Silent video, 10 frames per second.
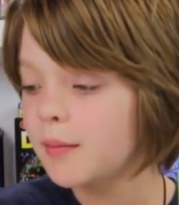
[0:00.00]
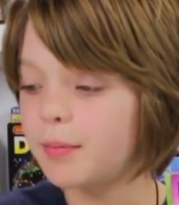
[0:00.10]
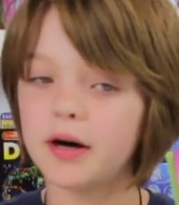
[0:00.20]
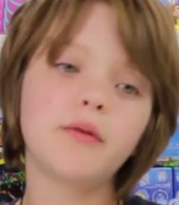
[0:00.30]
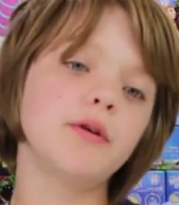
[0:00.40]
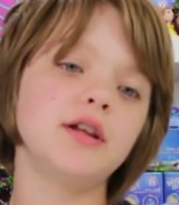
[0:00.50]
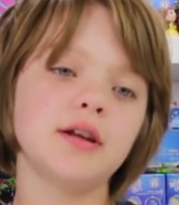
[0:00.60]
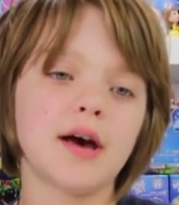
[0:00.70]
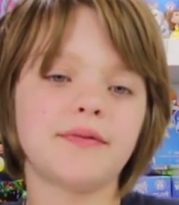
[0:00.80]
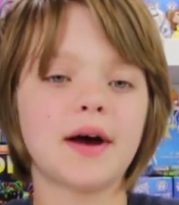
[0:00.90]
But we
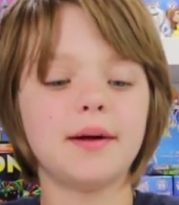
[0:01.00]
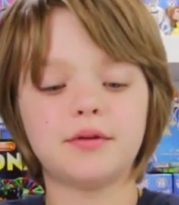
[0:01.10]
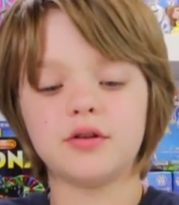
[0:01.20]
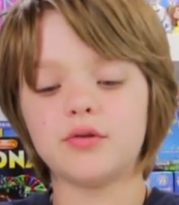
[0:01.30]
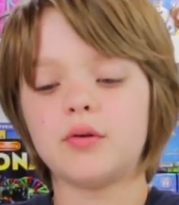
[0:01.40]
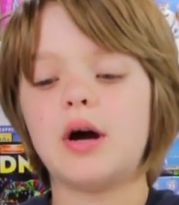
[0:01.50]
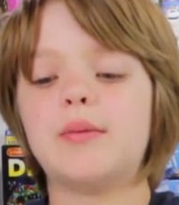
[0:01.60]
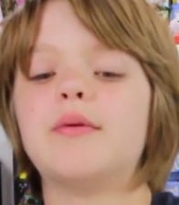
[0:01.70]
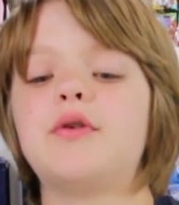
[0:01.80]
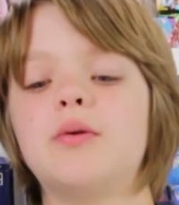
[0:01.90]
didn't have time to do a
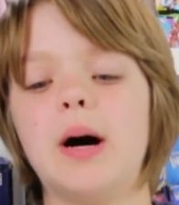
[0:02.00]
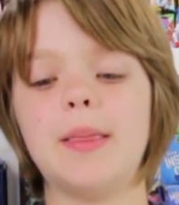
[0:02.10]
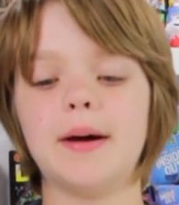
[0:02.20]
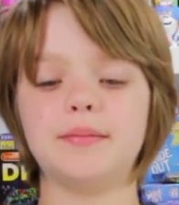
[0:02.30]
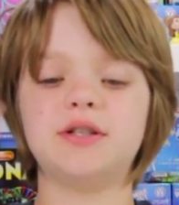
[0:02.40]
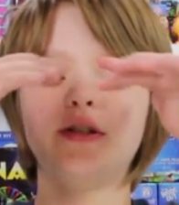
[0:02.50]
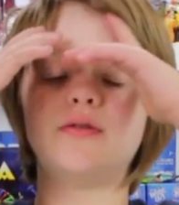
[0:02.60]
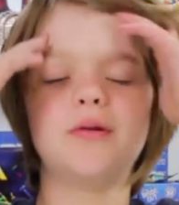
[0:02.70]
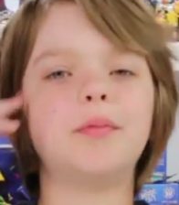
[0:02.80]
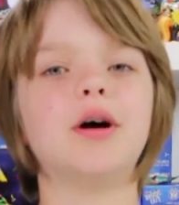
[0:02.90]
review on them
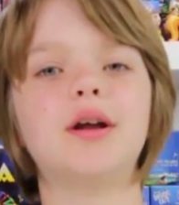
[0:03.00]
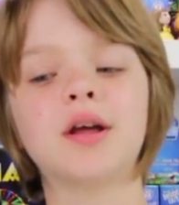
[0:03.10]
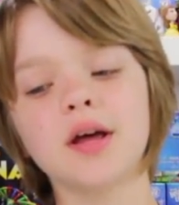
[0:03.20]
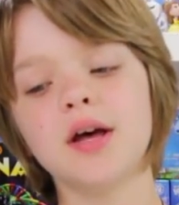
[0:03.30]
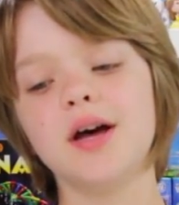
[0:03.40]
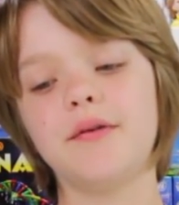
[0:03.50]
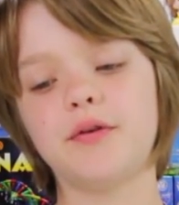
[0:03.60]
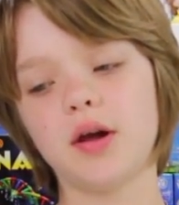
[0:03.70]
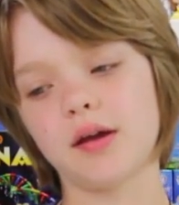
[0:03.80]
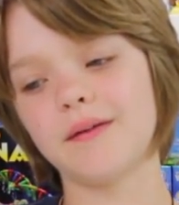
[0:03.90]
too. But if
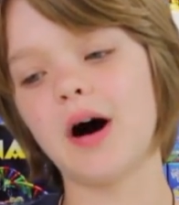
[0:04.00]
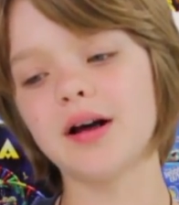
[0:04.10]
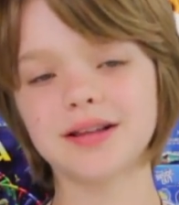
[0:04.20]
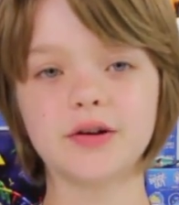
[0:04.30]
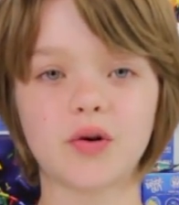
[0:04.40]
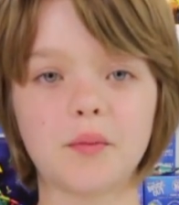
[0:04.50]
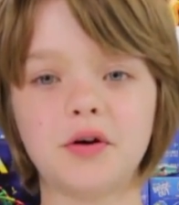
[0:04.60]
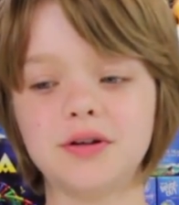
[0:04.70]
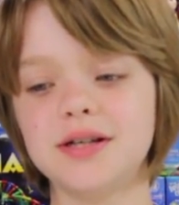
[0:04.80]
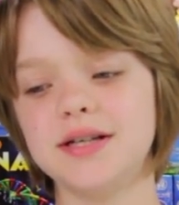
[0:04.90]
you Oddly
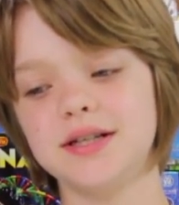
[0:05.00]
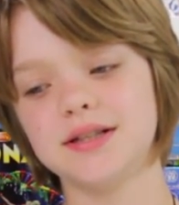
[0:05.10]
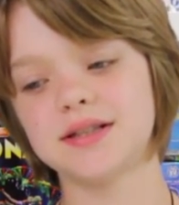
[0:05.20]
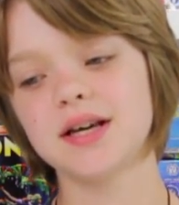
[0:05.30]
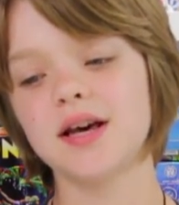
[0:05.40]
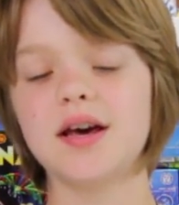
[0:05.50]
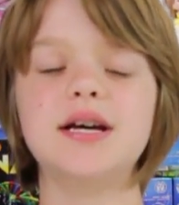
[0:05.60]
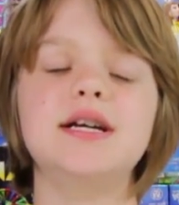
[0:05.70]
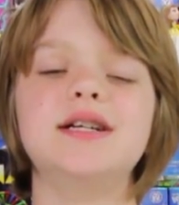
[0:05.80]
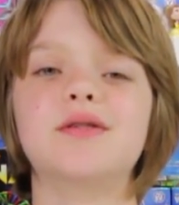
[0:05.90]
Normal is
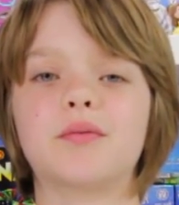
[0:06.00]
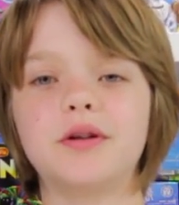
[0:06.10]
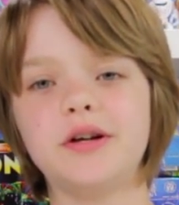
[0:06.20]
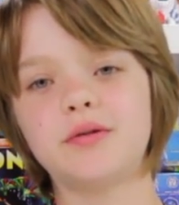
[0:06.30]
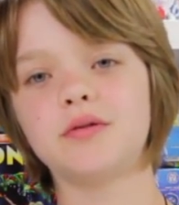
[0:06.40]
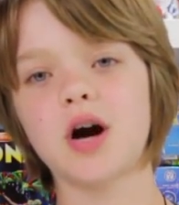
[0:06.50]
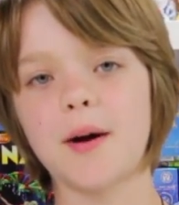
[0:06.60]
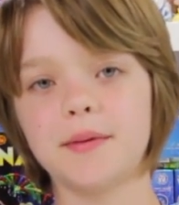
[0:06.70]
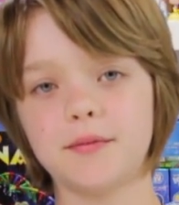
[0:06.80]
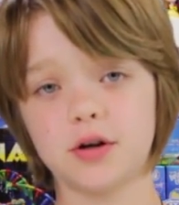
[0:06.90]
a really cool
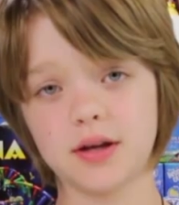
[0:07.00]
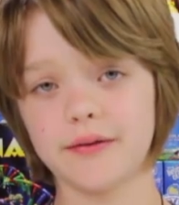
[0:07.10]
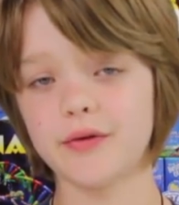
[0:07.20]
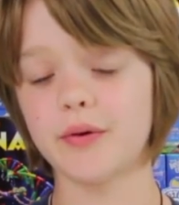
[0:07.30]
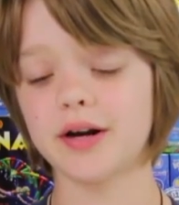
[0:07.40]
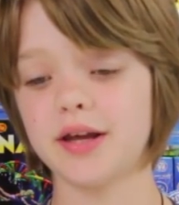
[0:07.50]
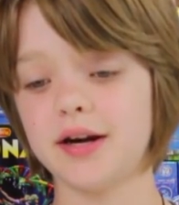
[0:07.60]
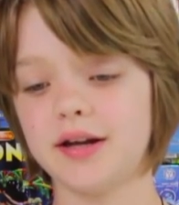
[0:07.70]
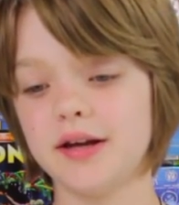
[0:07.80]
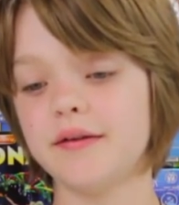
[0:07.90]
comic book if you want to
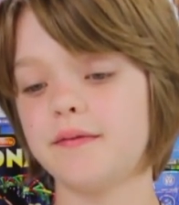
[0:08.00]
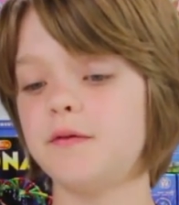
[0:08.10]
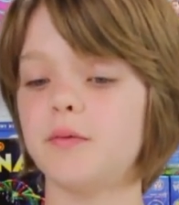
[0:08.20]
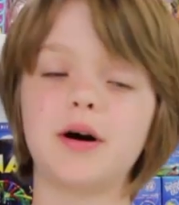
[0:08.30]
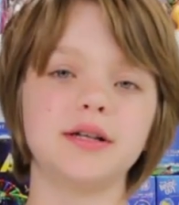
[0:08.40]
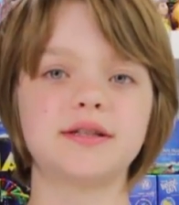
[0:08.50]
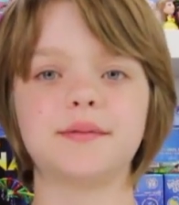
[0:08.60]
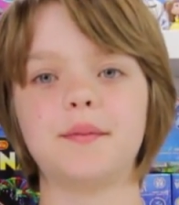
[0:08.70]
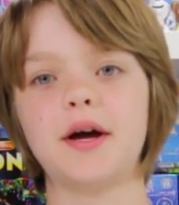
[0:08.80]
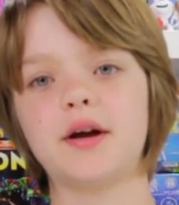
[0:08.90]
get if you want
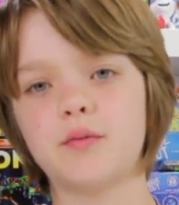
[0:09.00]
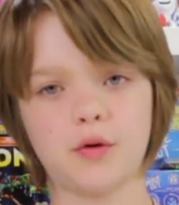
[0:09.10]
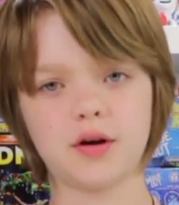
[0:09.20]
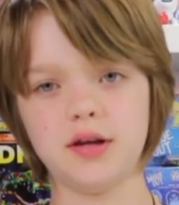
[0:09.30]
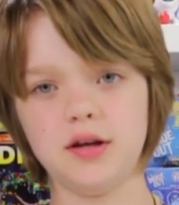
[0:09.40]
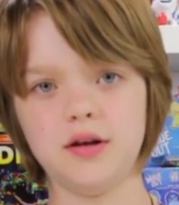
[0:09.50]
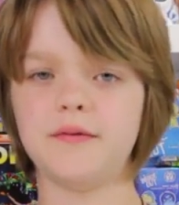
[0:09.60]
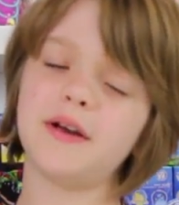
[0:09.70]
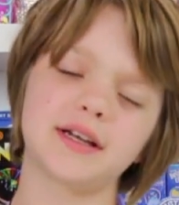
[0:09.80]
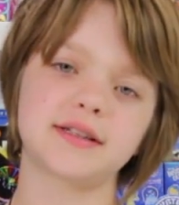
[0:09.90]
some like quirky
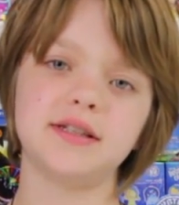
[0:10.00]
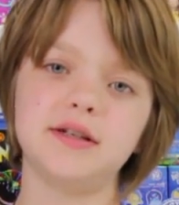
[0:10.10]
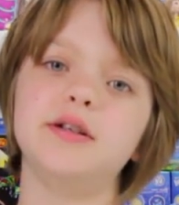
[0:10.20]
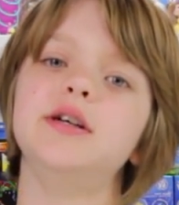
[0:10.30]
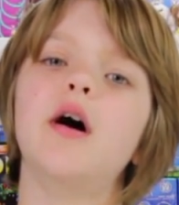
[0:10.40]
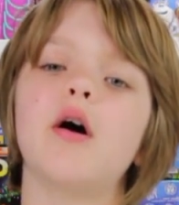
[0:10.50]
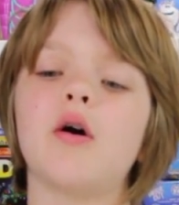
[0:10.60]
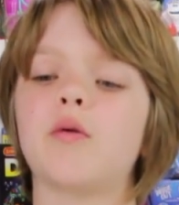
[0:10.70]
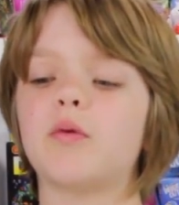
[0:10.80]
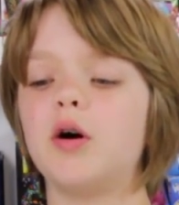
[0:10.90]
fantasy
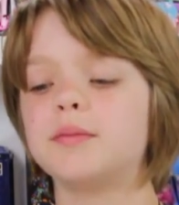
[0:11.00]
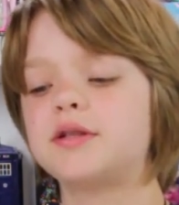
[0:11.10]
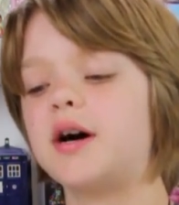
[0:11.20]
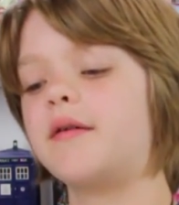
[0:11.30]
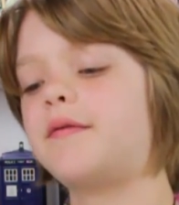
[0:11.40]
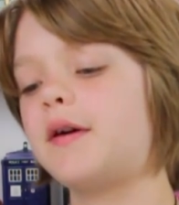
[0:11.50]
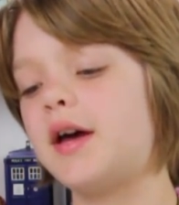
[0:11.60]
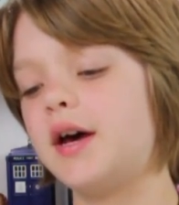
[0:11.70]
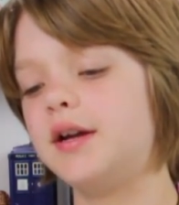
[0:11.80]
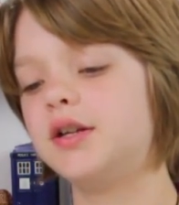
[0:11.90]
realm stuff
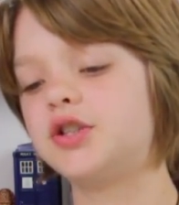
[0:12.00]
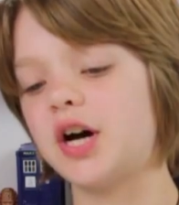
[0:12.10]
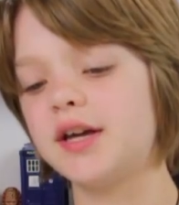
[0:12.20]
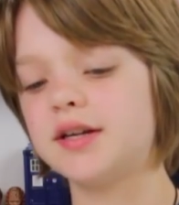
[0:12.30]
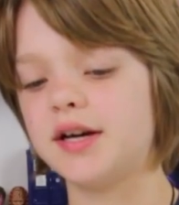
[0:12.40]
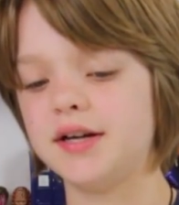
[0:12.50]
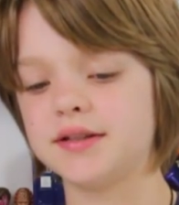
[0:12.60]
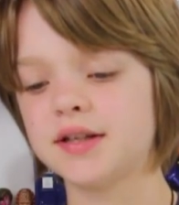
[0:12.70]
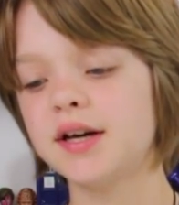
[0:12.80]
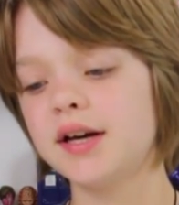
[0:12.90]
and Giant
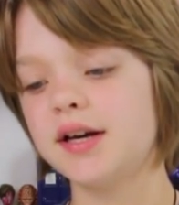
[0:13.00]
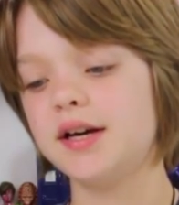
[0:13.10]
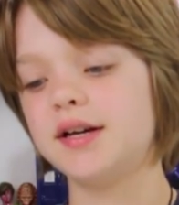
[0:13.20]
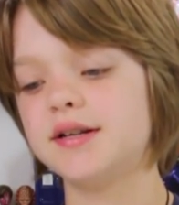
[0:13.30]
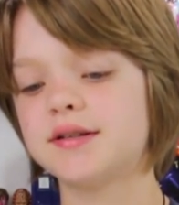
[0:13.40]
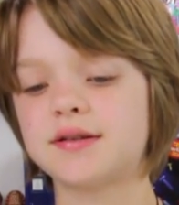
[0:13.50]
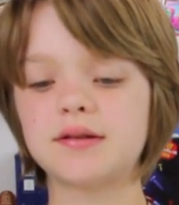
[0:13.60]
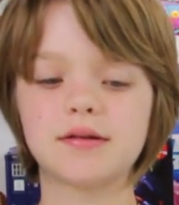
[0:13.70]
Days is